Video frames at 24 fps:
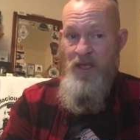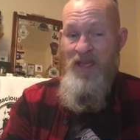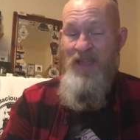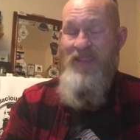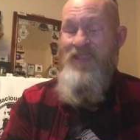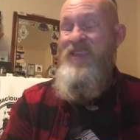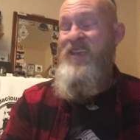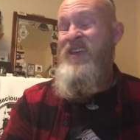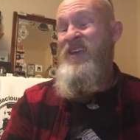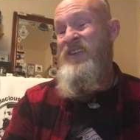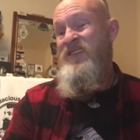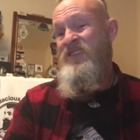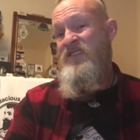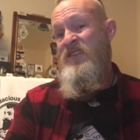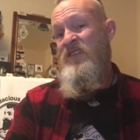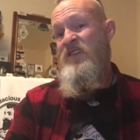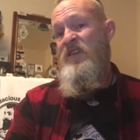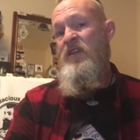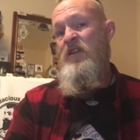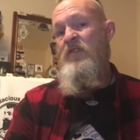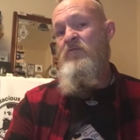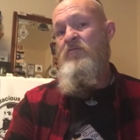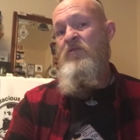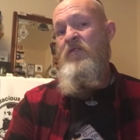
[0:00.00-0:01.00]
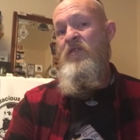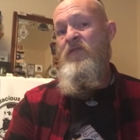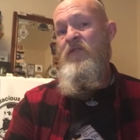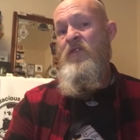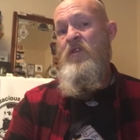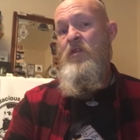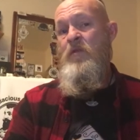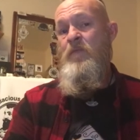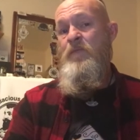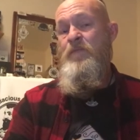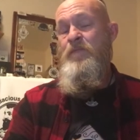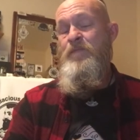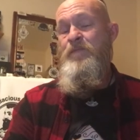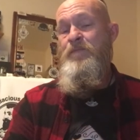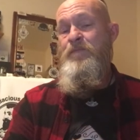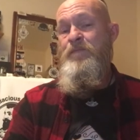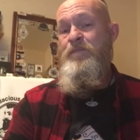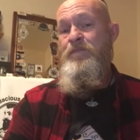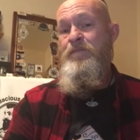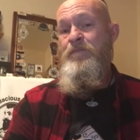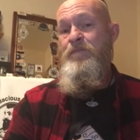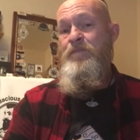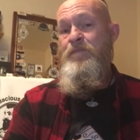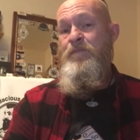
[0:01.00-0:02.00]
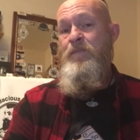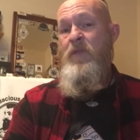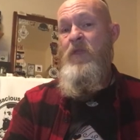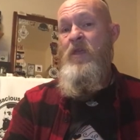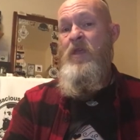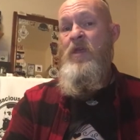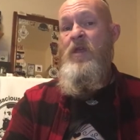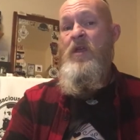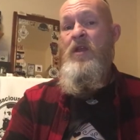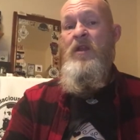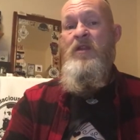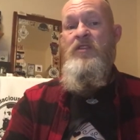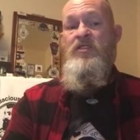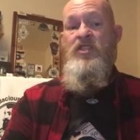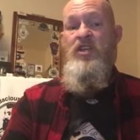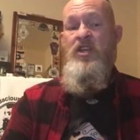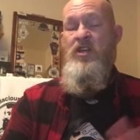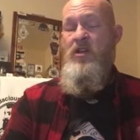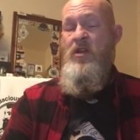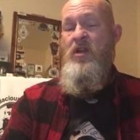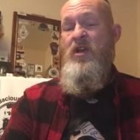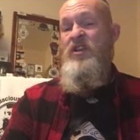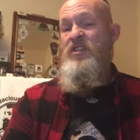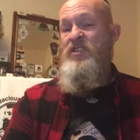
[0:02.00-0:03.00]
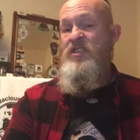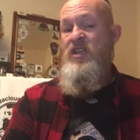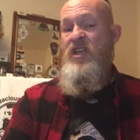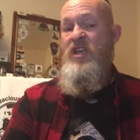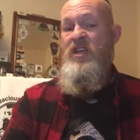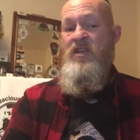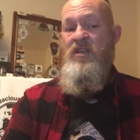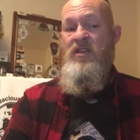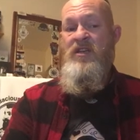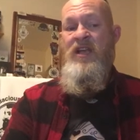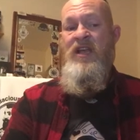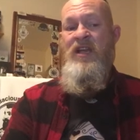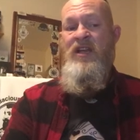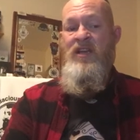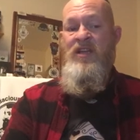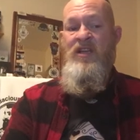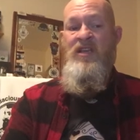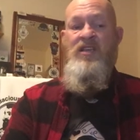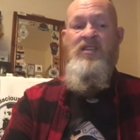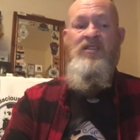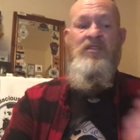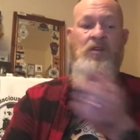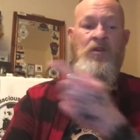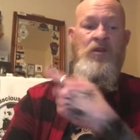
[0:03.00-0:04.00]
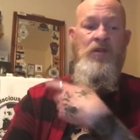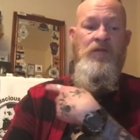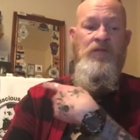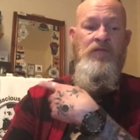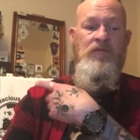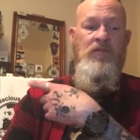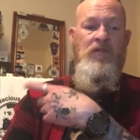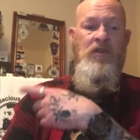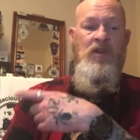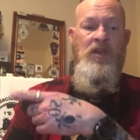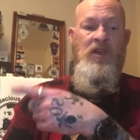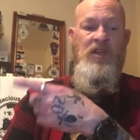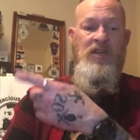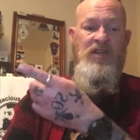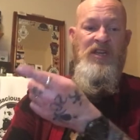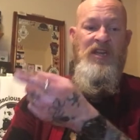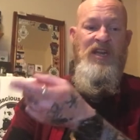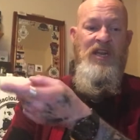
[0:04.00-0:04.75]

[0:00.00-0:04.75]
and that ends another review she like i say natalie is over uh,